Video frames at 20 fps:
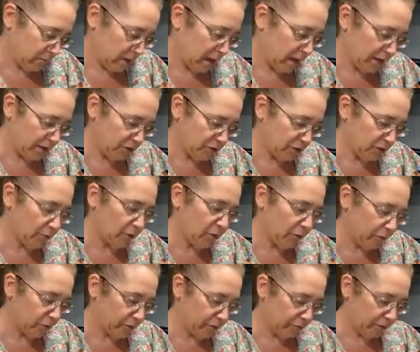I do them
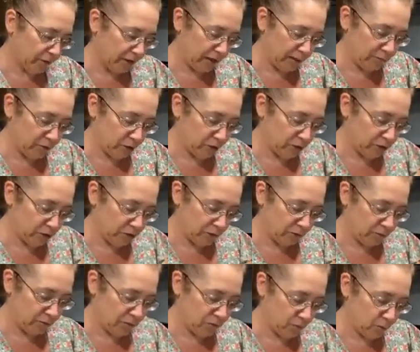over the flame. You can do
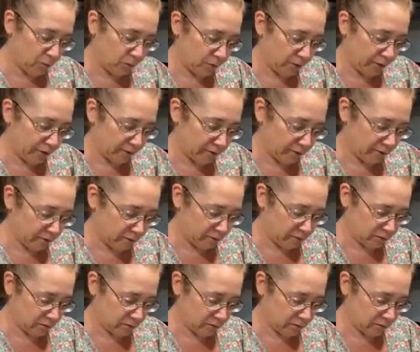them in the broiler.